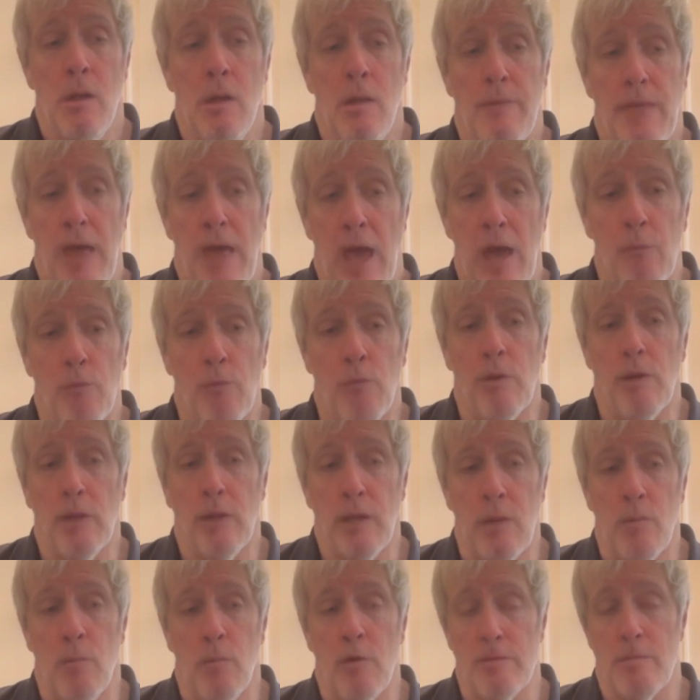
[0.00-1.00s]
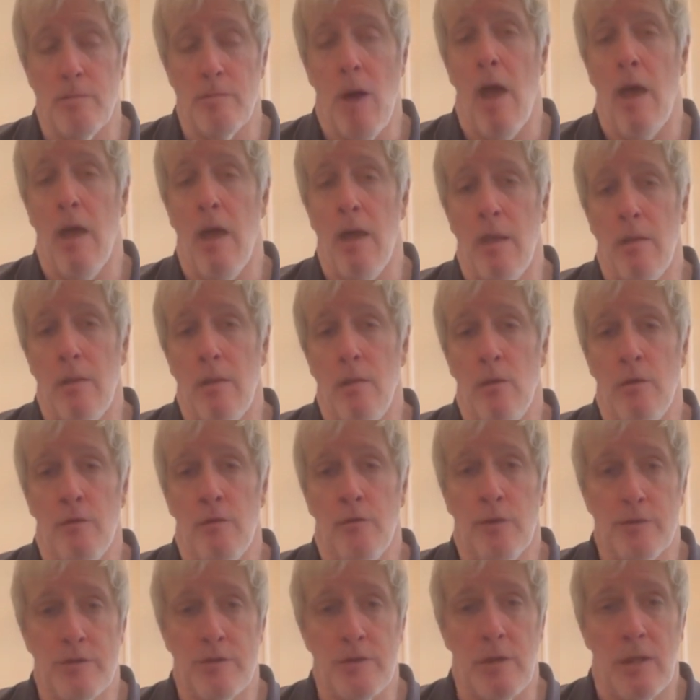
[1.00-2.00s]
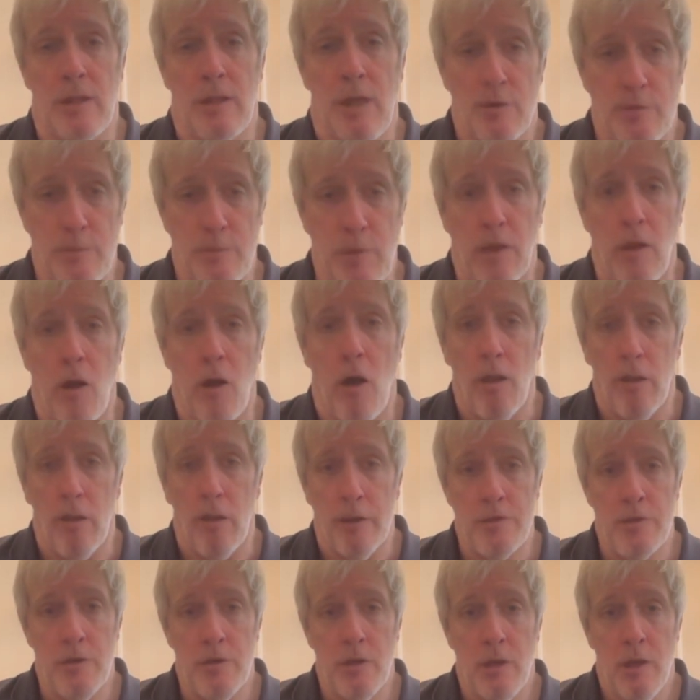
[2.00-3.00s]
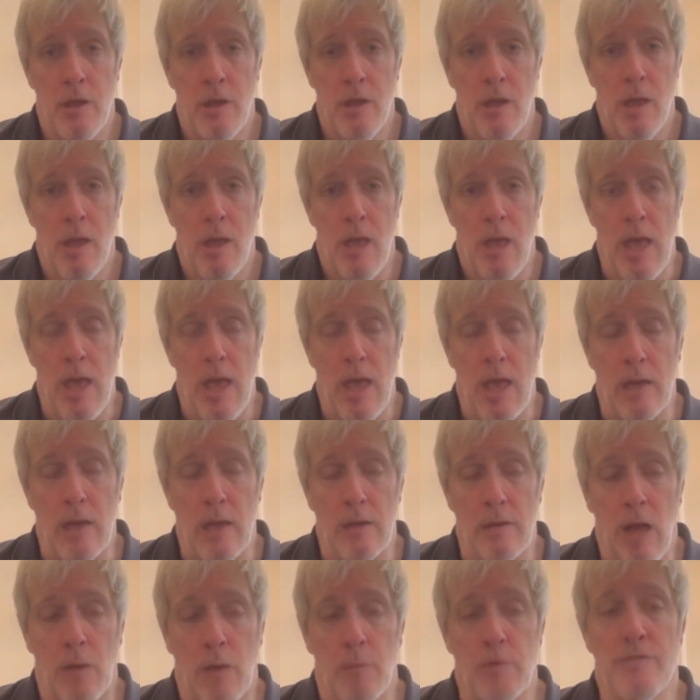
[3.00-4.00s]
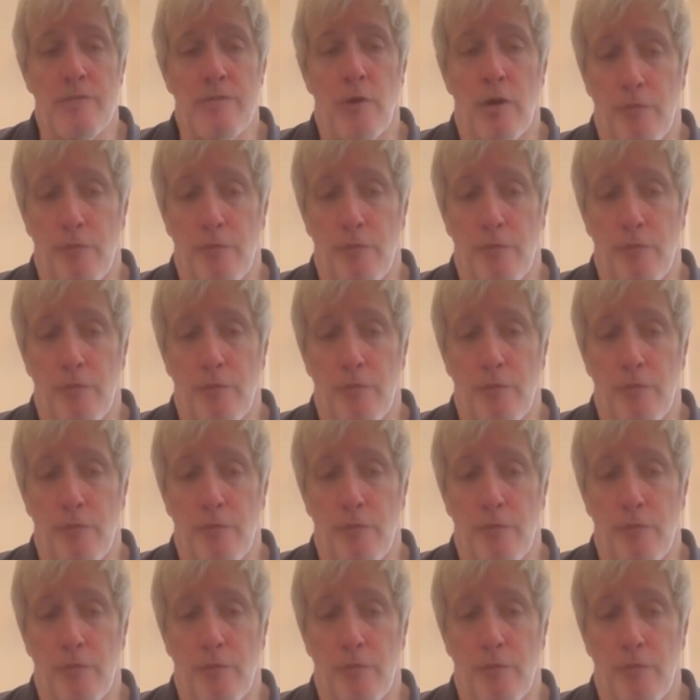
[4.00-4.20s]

That really was my university. That was my college, and I was very